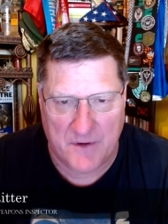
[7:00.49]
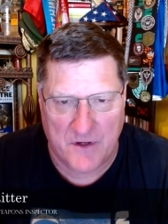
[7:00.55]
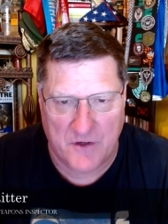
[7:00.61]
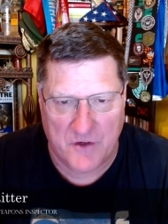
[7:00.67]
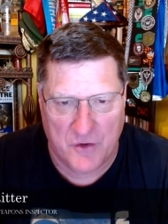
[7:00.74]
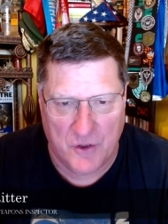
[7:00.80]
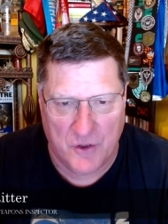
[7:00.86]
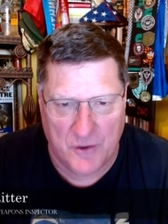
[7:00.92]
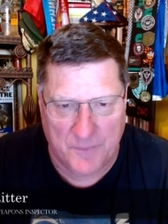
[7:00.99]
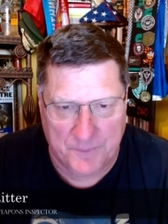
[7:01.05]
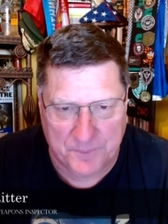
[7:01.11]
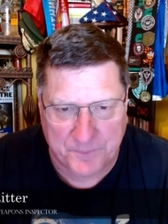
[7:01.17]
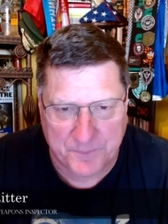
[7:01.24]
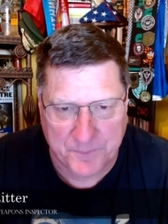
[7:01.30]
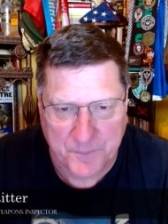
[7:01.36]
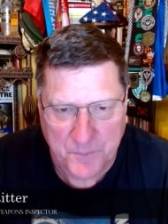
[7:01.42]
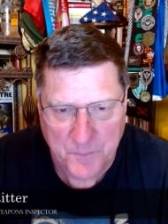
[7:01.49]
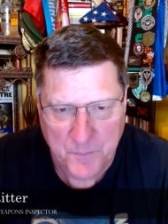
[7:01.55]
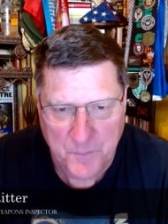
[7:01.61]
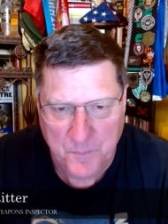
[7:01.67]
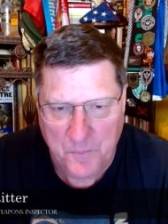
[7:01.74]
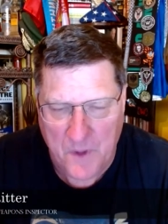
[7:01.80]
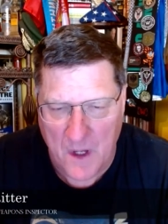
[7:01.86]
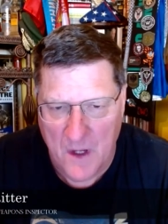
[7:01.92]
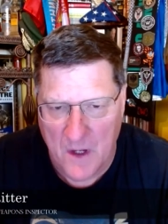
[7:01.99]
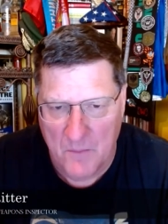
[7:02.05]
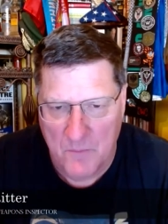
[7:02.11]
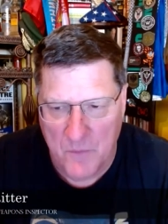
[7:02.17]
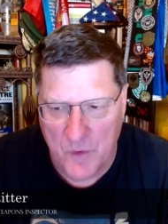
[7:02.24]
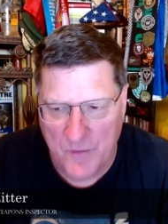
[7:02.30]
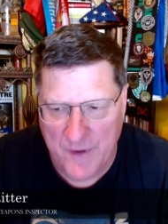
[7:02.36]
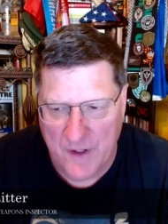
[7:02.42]
out of control,
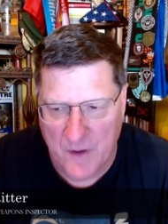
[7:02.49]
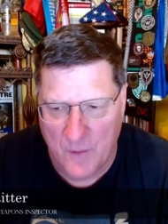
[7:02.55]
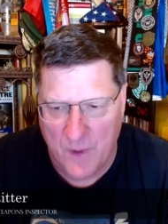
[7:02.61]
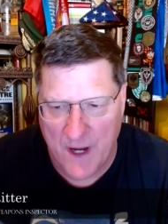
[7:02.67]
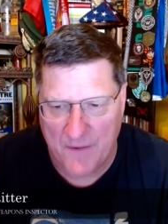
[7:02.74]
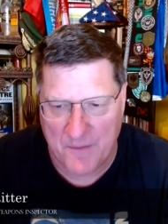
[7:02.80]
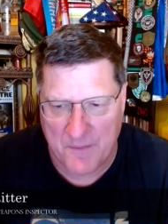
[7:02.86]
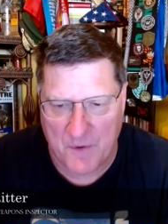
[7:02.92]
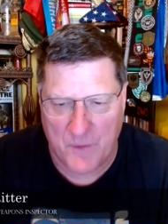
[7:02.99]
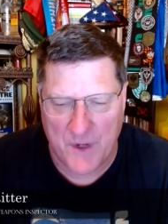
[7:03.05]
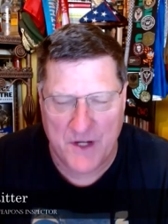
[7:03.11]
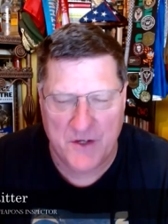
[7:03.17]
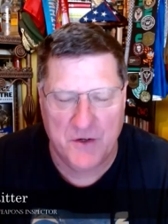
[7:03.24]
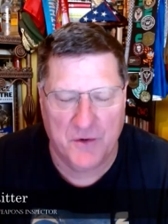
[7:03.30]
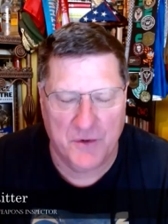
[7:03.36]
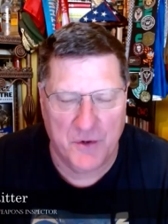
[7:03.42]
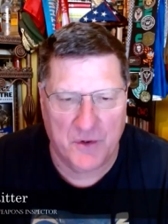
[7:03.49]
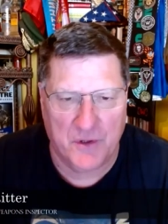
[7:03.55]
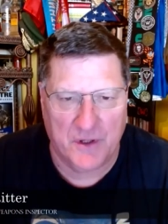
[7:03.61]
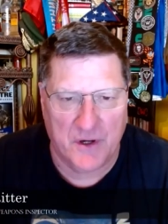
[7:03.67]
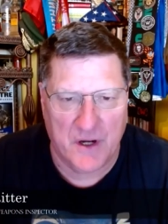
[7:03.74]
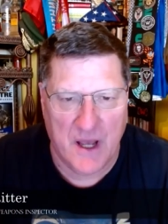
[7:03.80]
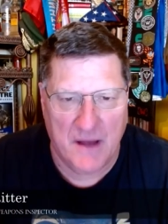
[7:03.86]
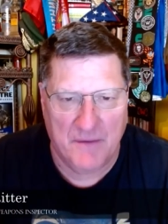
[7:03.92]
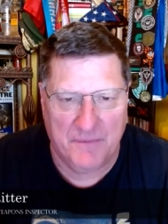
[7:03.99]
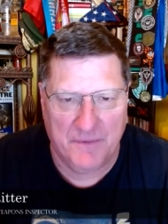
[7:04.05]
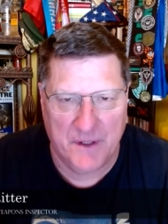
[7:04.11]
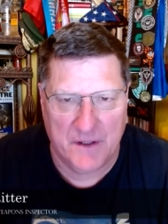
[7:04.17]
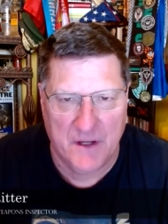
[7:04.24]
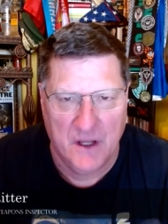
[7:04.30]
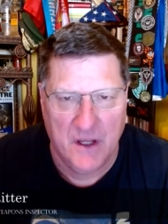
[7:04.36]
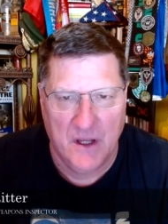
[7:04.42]
moving away from a regional nuclear
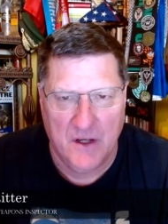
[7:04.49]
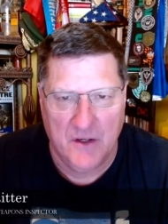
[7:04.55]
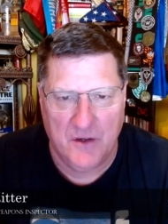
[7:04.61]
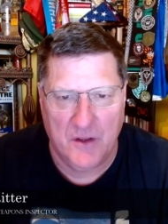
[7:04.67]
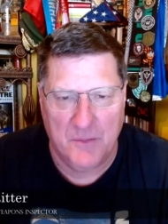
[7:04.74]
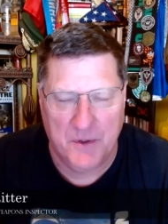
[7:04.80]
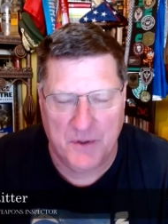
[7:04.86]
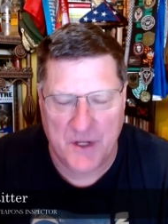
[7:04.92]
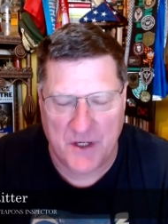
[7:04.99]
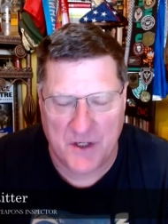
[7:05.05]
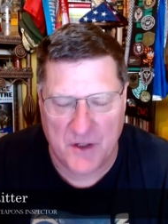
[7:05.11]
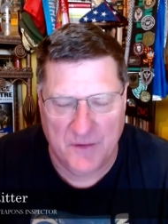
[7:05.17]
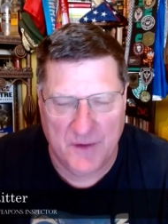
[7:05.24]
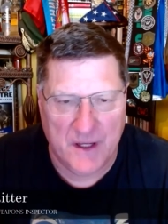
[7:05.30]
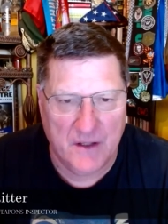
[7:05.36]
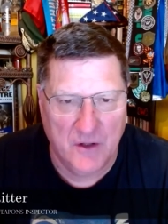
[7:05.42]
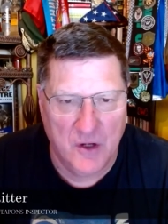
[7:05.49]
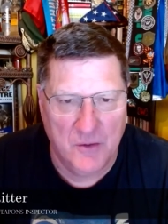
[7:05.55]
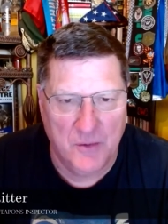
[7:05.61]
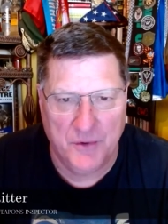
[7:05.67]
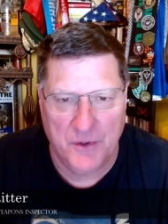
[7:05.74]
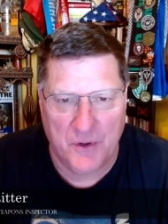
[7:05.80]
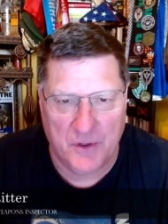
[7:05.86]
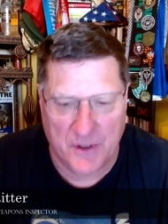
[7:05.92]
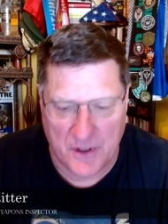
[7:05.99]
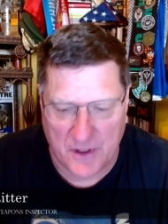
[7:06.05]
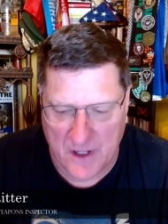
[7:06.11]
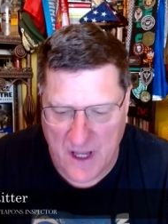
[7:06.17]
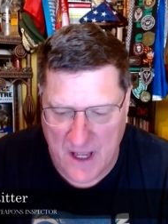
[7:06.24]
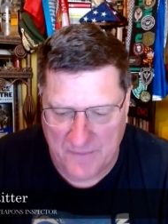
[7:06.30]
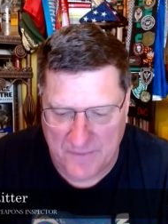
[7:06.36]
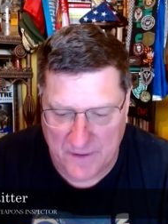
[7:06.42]
conflict to the potential of a global nuclear
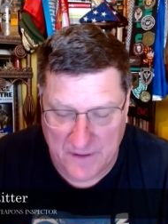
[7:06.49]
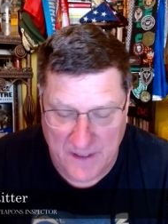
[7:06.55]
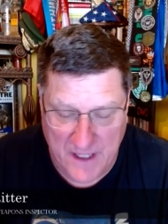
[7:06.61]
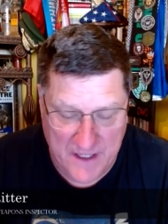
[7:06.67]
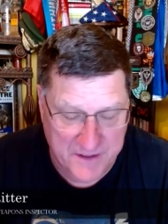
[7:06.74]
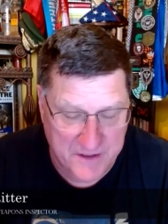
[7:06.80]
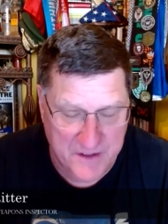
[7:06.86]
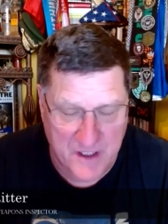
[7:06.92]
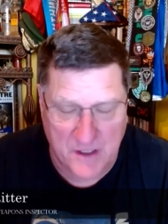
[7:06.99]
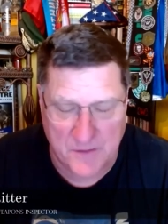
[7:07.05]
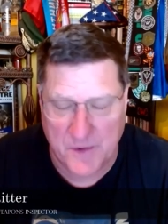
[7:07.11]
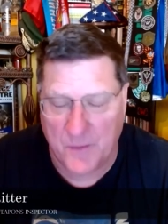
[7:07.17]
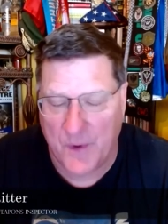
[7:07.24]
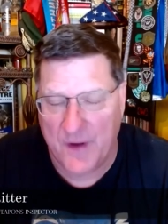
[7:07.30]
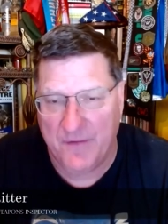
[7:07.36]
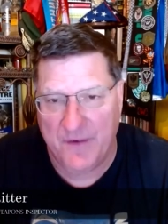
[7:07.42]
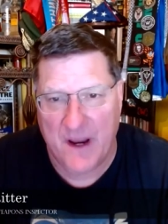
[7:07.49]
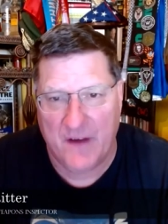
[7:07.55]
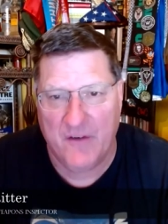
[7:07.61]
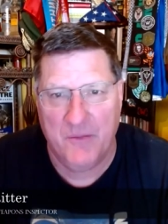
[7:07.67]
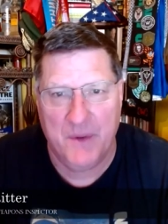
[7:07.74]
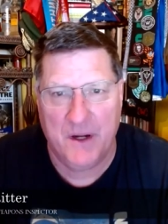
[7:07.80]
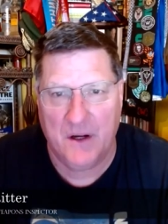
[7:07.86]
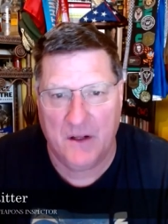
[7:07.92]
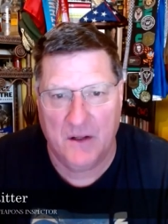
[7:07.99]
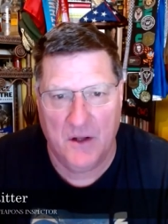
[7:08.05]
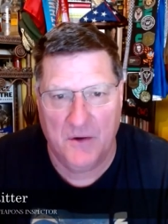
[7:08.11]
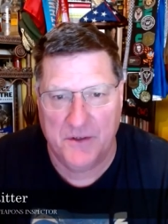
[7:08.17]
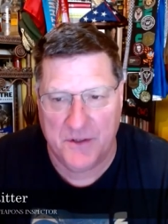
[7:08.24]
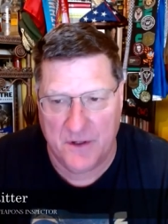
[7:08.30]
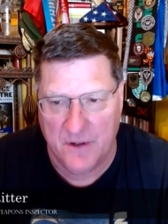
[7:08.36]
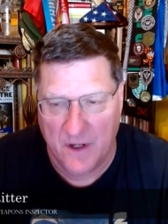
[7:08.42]
conflict. Ladies and gentlemen, we've never been
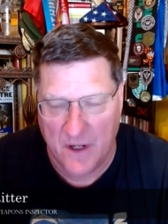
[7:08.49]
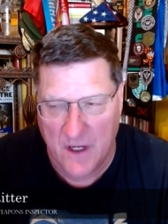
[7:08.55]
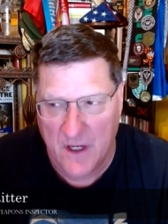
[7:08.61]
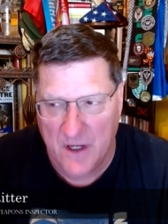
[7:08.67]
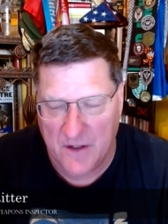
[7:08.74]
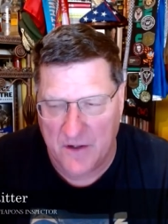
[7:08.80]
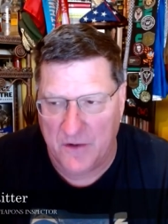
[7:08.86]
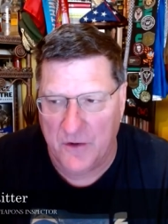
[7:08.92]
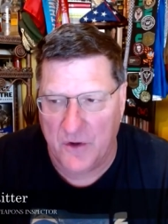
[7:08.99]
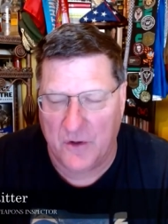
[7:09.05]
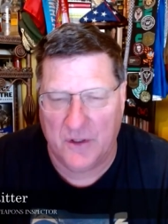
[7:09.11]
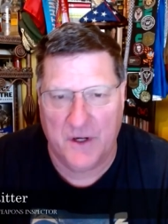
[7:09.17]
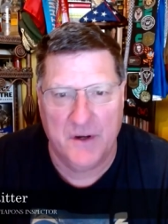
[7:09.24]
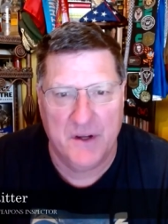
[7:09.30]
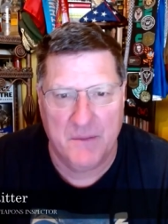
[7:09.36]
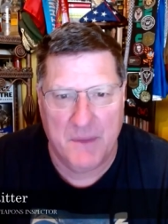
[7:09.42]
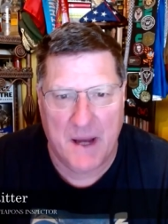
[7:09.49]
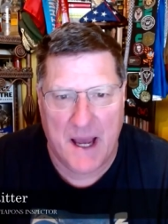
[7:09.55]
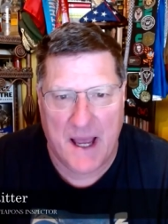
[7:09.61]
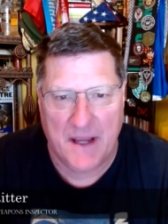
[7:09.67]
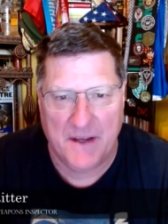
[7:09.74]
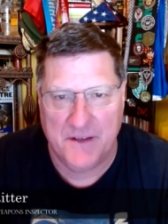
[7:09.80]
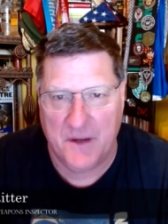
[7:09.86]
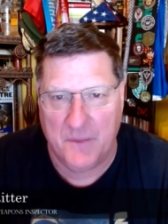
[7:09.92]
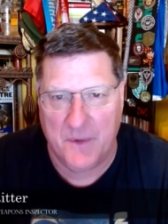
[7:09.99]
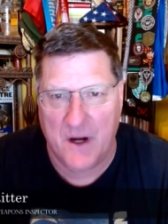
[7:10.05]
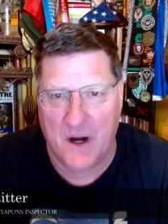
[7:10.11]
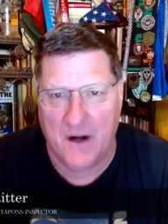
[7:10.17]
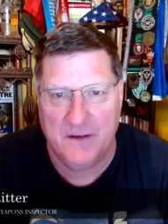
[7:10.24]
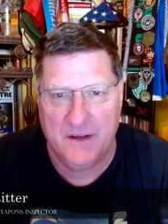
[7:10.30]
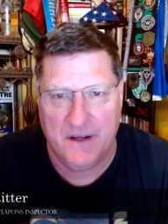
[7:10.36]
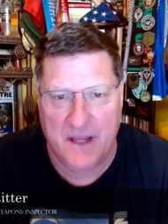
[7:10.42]
closer to nuclear demise than
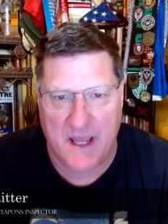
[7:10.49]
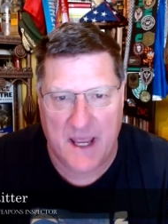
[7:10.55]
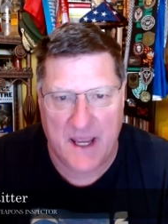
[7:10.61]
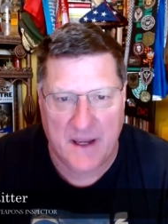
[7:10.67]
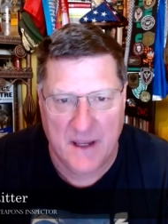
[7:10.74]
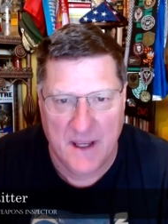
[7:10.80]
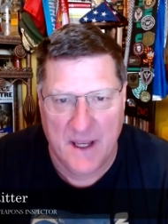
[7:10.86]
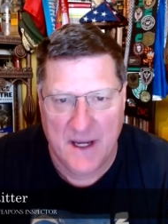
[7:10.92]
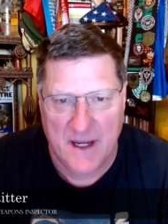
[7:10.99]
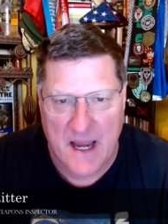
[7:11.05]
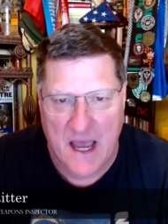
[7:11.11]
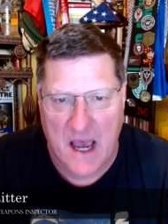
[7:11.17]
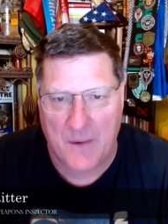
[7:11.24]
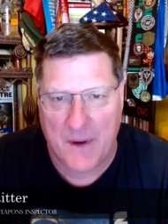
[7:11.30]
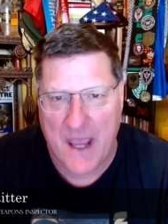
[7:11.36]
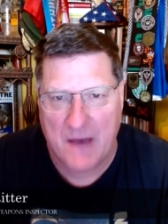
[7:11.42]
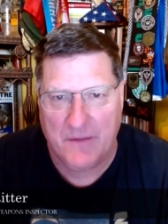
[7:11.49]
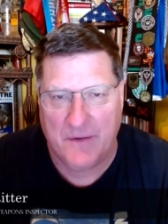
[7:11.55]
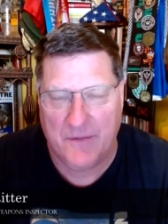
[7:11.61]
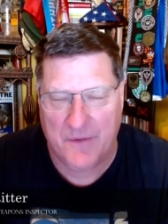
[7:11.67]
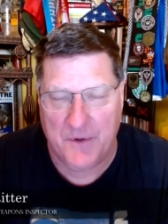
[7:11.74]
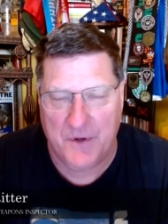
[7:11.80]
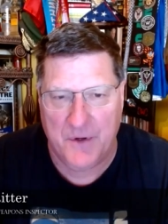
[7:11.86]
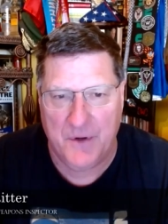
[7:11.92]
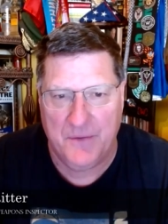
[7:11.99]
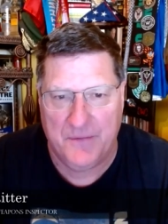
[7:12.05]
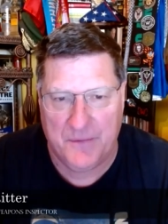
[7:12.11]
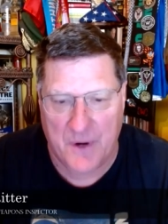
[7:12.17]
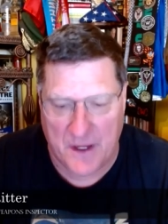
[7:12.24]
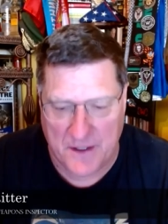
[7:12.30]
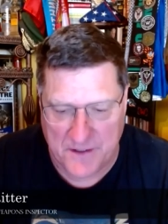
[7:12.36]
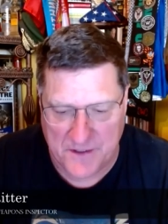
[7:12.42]
we are today. Now we have it from two
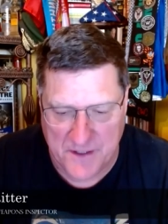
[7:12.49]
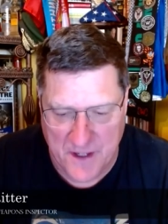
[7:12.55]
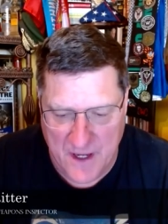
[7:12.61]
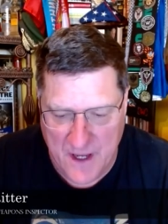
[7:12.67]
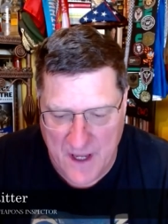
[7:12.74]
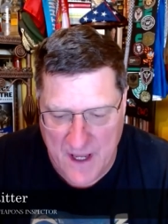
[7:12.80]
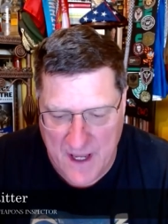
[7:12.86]
fronts.